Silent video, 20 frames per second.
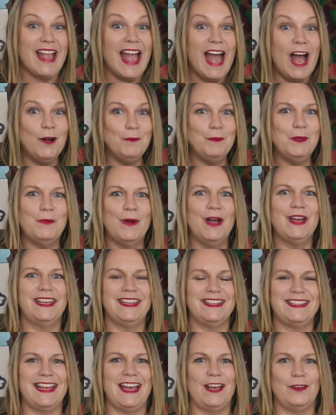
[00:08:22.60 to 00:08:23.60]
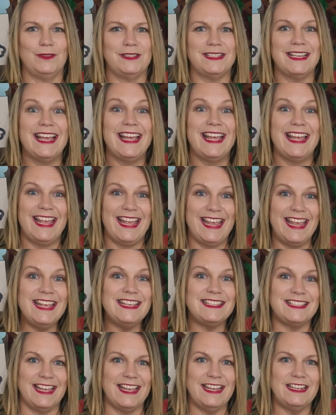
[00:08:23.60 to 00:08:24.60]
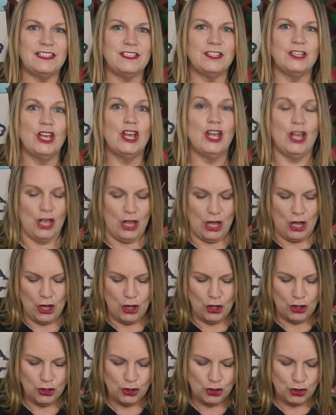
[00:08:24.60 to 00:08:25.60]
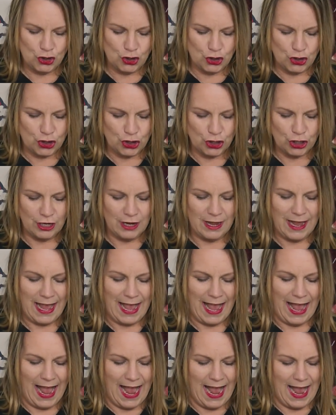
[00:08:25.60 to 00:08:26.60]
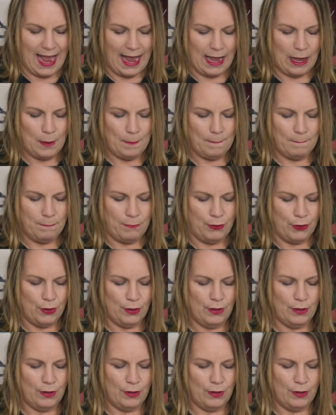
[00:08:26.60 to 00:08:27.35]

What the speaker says: Help me work it out. Is it ch-a-p-t-a